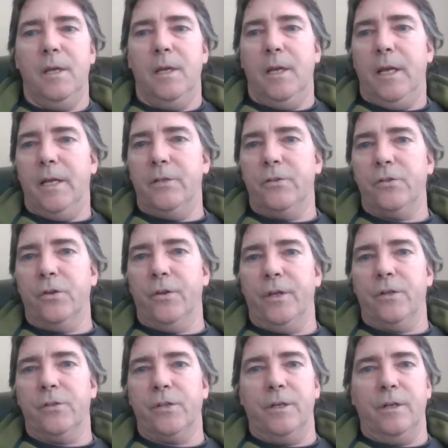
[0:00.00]
And so
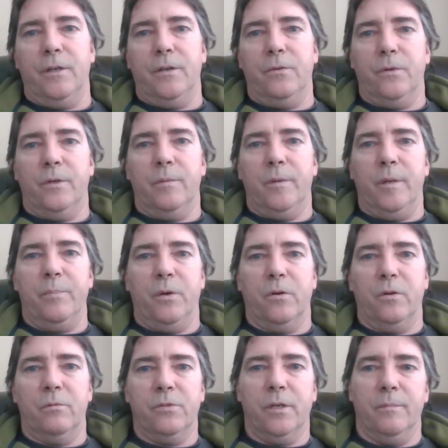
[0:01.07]
there's another one of my poems.